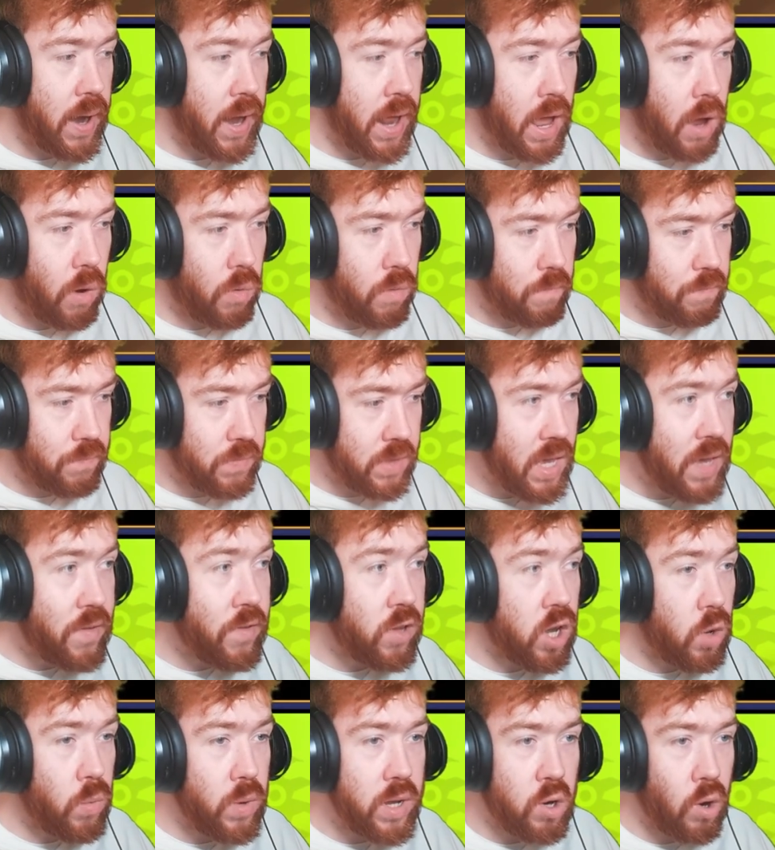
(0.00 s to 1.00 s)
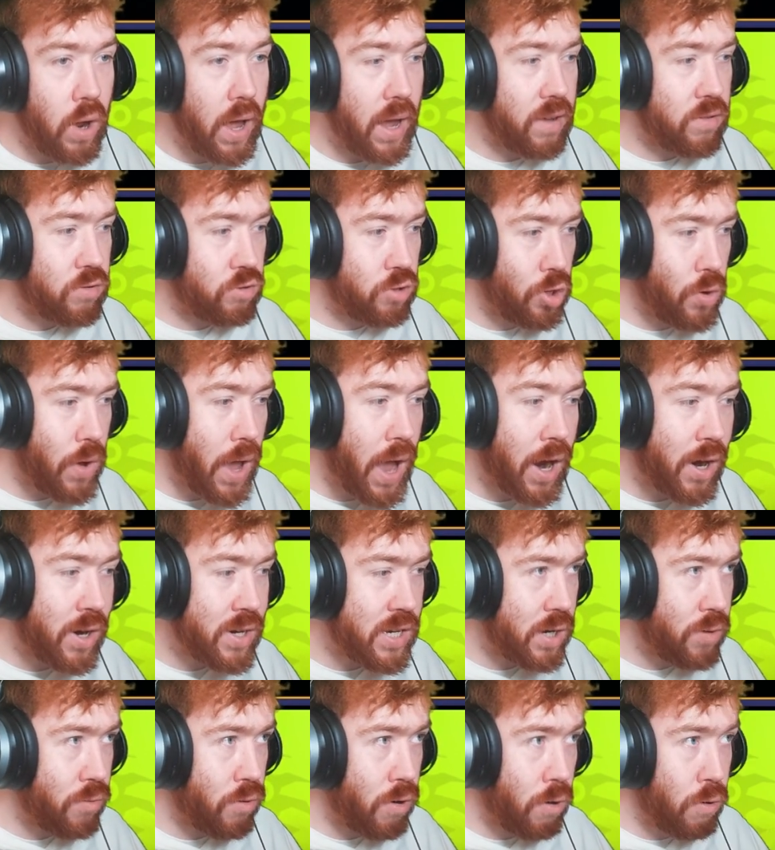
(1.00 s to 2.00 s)
now, even though we got like 2
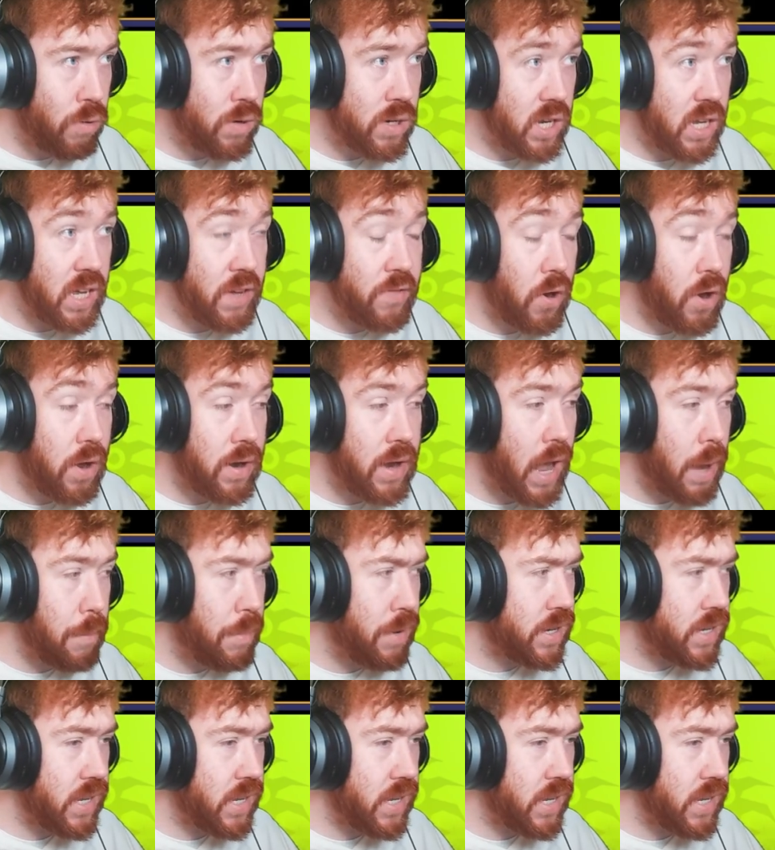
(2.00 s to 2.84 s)
accuracy rolls, even on nightmare